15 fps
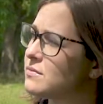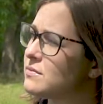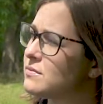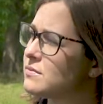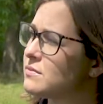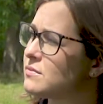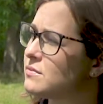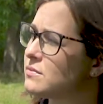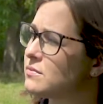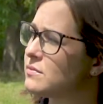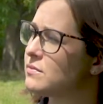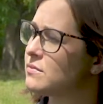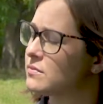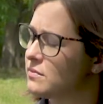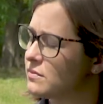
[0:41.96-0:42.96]

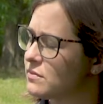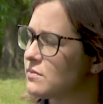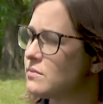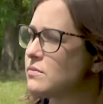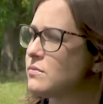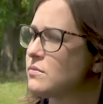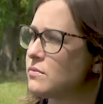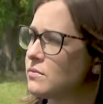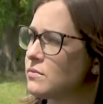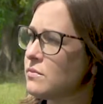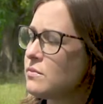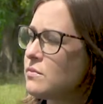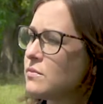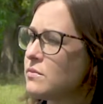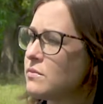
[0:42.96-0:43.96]

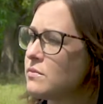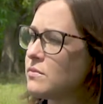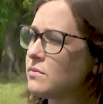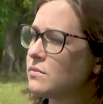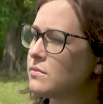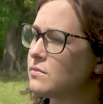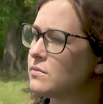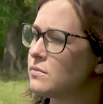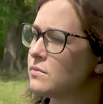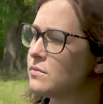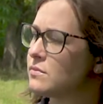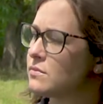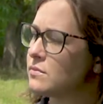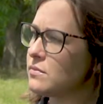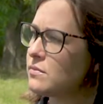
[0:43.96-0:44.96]

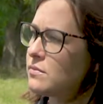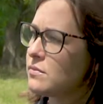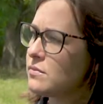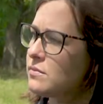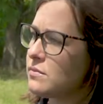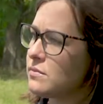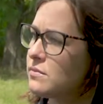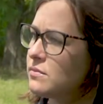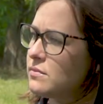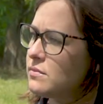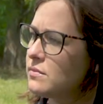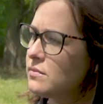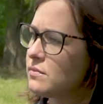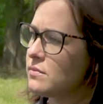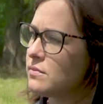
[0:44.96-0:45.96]

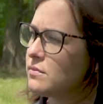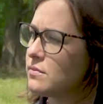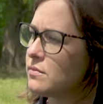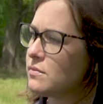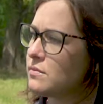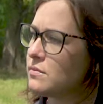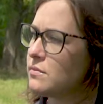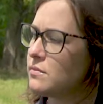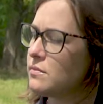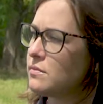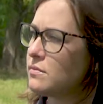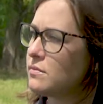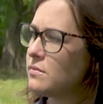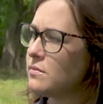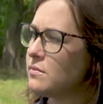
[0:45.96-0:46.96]

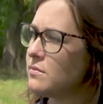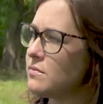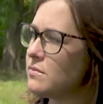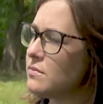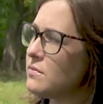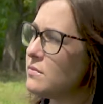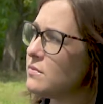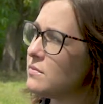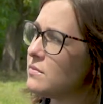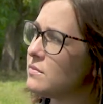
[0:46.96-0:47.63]
No words are spoken by the person on screen.